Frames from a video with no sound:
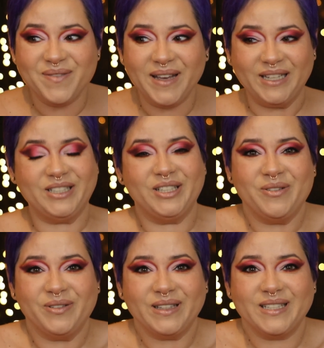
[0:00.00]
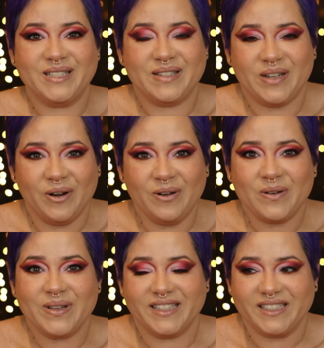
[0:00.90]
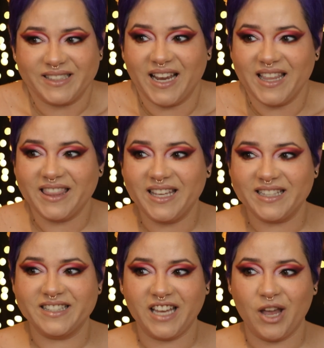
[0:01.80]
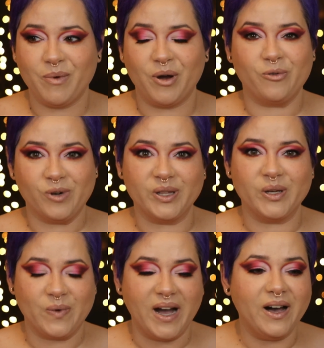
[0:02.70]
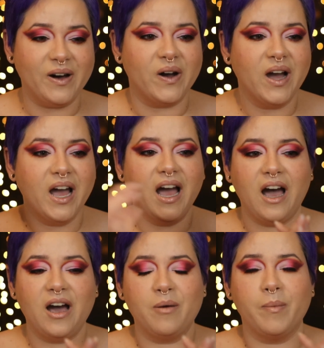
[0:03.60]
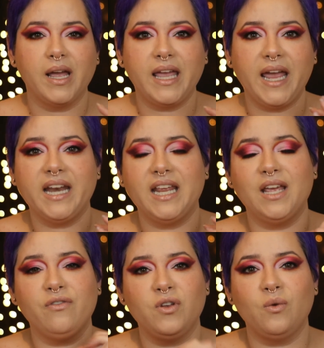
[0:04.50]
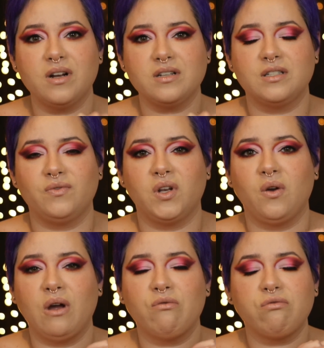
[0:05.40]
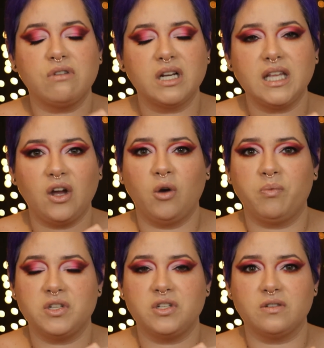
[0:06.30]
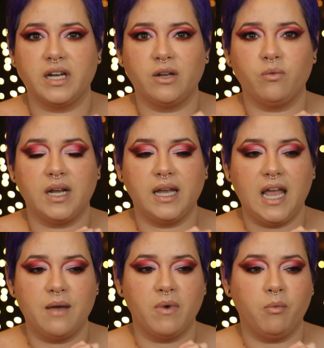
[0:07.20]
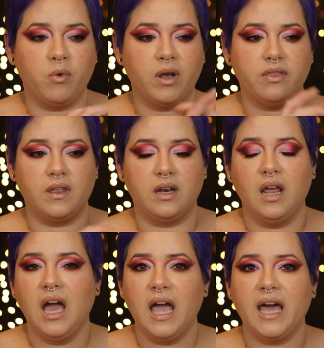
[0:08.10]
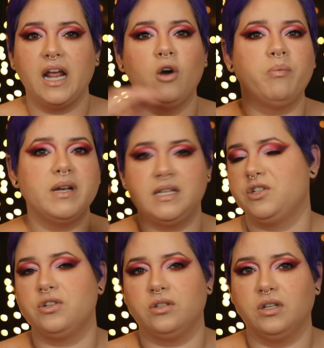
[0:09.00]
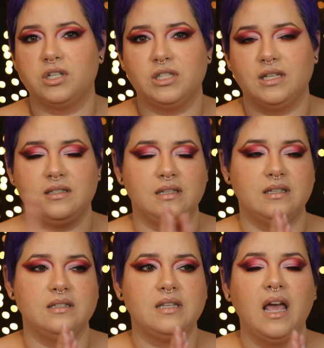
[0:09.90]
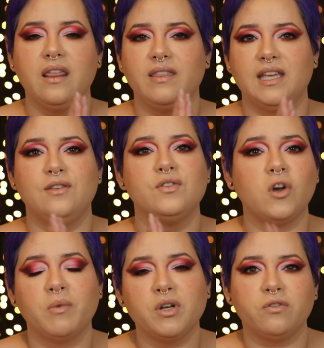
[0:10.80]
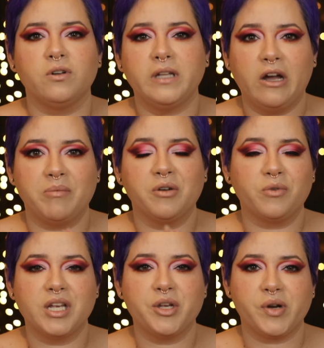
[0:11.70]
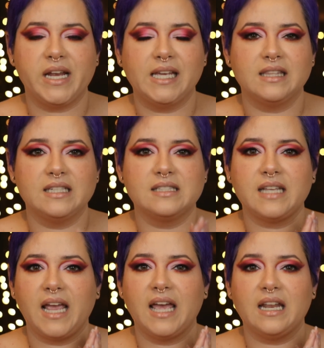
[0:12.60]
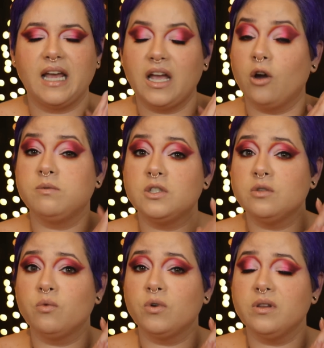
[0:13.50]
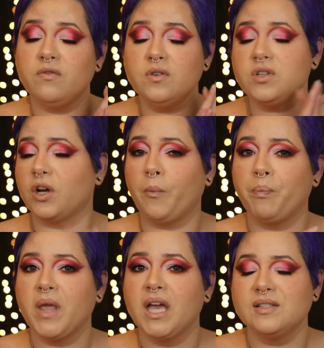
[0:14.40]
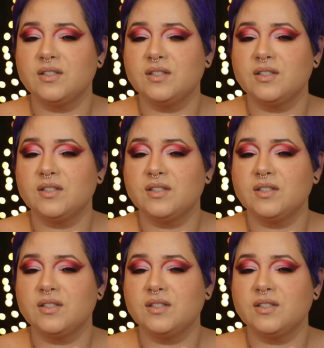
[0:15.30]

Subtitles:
I'm actually really stoked with this. I think this came out really well. Katie, if you watch this video, I really hope that you like what I came up with, and I hope I did your look justice. Thank you so much for allowing me to recreate this, and I hope to do more in the future.